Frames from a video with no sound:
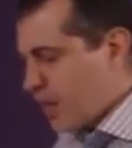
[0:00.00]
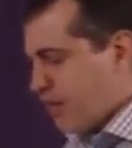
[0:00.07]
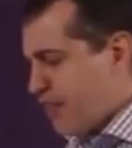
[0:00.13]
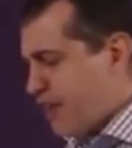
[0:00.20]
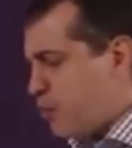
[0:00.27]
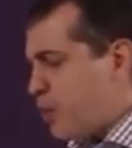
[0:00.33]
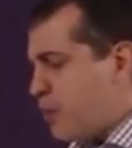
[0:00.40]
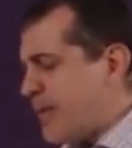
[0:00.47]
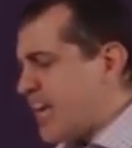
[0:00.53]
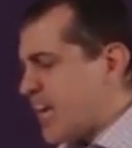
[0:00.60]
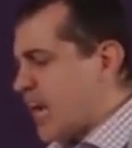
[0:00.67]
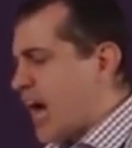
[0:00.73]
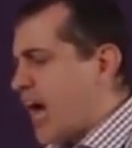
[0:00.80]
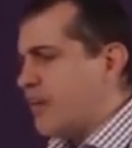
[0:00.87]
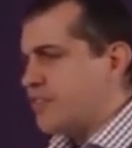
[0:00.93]
There will be a
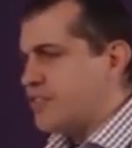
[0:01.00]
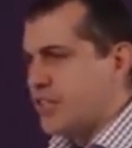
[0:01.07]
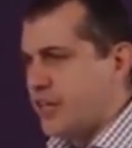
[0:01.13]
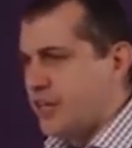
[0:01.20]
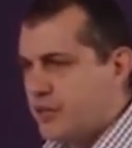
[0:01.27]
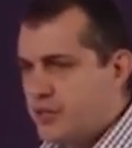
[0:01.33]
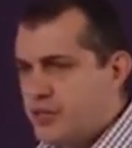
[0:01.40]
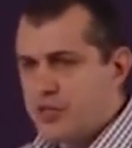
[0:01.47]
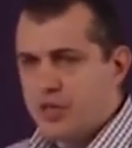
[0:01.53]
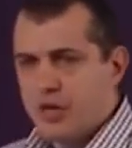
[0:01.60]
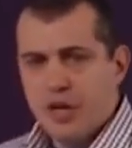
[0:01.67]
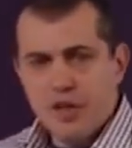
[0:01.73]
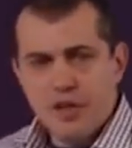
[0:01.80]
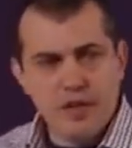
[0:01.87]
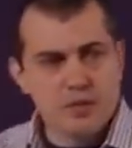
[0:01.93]
lot of tears.
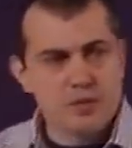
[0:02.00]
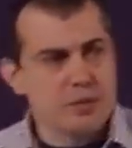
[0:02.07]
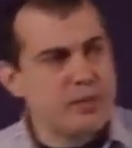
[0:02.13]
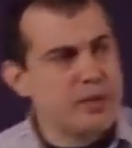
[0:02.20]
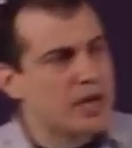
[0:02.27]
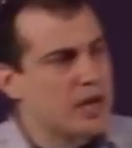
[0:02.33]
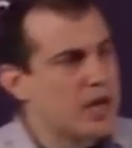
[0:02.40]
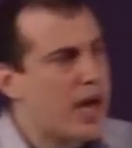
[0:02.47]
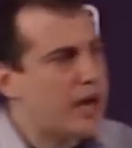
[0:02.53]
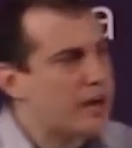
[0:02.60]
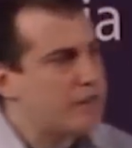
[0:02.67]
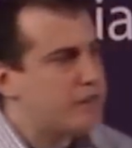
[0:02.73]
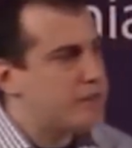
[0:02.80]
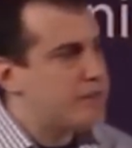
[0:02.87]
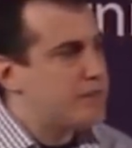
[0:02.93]
There will be a lot
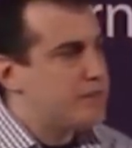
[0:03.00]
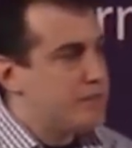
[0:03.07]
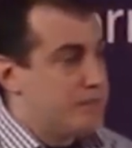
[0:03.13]
of